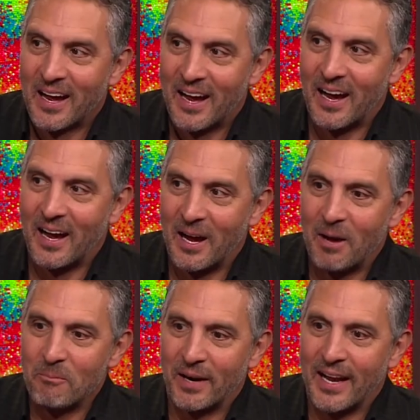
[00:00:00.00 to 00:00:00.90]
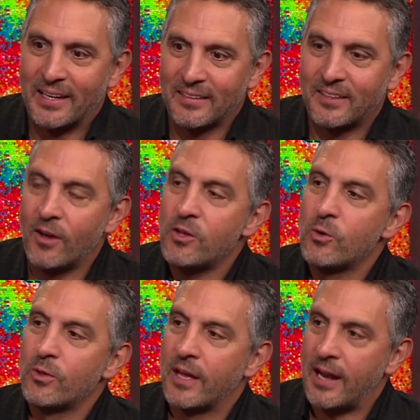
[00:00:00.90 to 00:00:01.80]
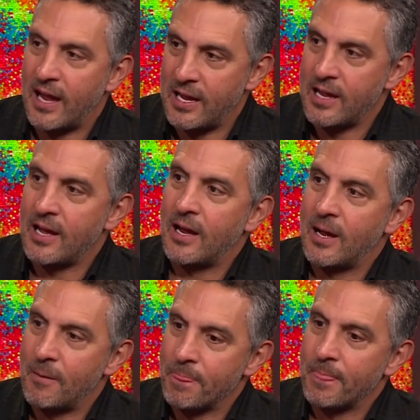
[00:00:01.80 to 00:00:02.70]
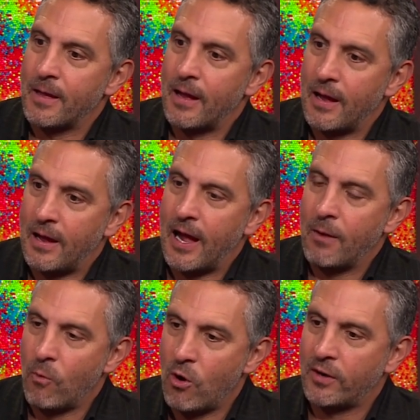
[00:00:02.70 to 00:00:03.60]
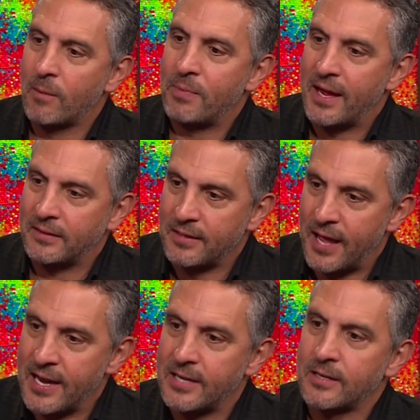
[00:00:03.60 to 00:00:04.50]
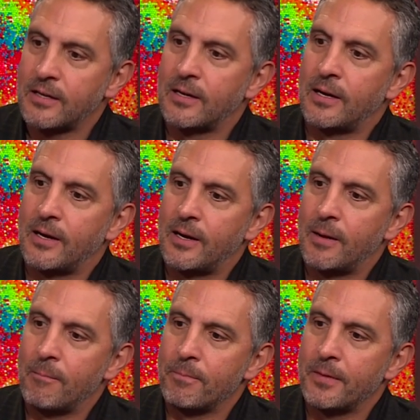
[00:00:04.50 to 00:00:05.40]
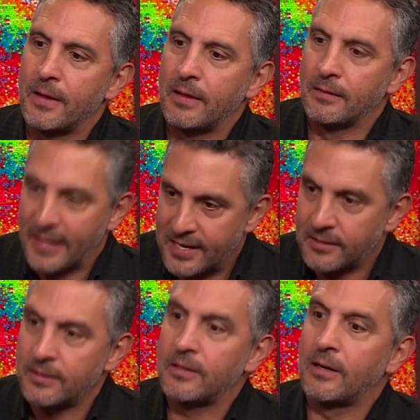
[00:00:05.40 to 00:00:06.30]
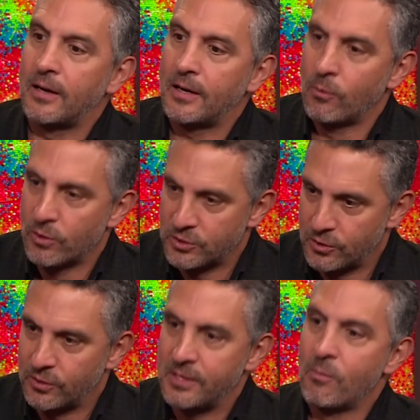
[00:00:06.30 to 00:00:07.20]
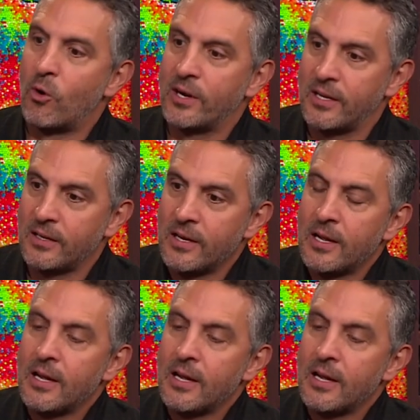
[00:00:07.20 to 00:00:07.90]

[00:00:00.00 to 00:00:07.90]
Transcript: Um, but I can tell you that I um, I, I woke up that night um, late. Uh, it was early morning.